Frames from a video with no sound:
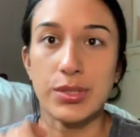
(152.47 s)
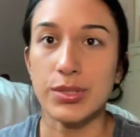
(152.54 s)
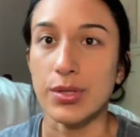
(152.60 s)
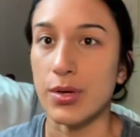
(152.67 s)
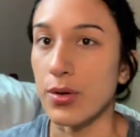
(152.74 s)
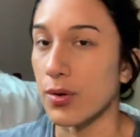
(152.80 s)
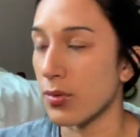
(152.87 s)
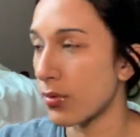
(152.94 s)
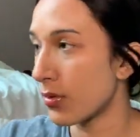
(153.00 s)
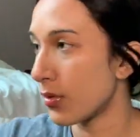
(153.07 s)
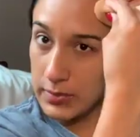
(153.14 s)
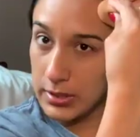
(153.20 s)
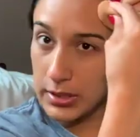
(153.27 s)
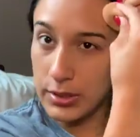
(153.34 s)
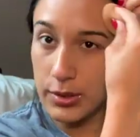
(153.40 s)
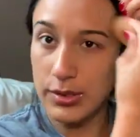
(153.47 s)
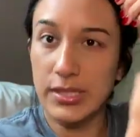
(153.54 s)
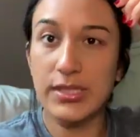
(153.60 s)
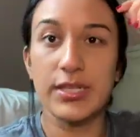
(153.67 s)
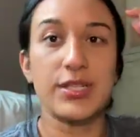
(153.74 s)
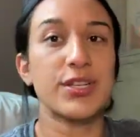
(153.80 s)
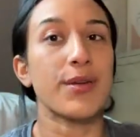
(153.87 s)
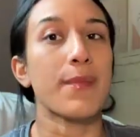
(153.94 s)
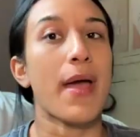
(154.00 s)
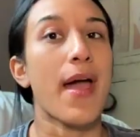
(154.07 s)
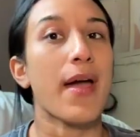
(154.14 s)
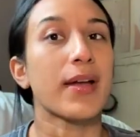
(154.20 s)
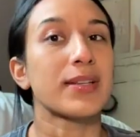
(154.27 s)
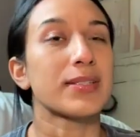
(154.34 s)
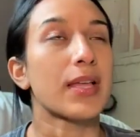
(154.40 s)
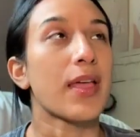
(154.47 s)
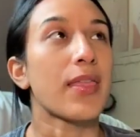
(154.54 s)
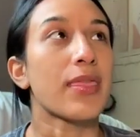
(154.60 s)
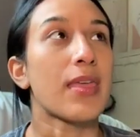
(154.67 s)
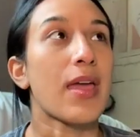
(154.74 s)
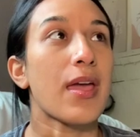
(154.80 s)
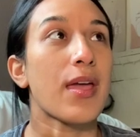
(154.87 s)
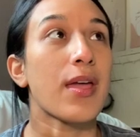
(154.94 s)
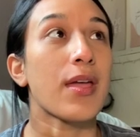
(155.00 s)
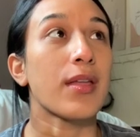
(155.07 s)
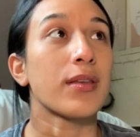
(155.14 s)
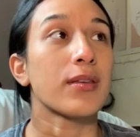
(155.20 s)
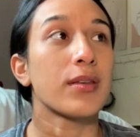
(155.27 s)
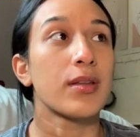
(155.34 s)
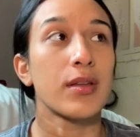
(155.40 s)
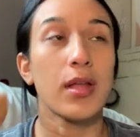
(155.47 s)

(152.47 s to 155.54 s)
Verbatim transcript: so gonna go to T J Maxx, and then